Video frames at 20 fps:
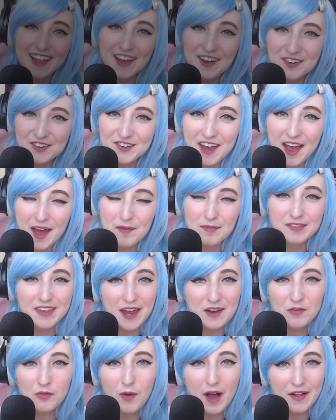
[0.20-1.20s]
Hello, gems,
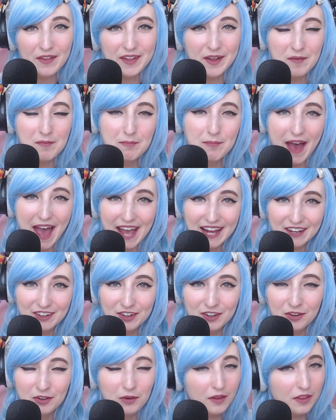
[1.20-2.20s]
and welcome back
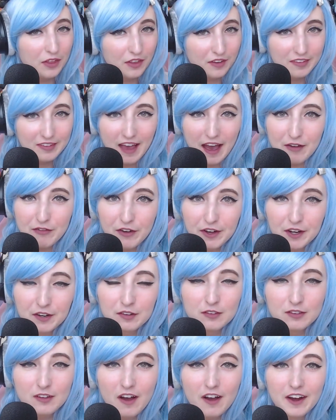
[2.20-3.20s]
to the
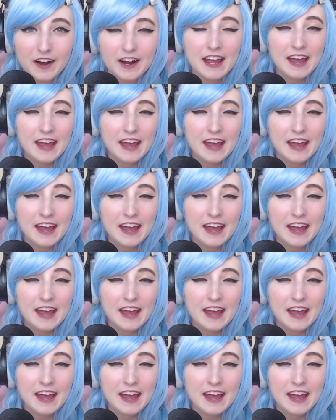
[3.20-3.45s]
Syafire Star.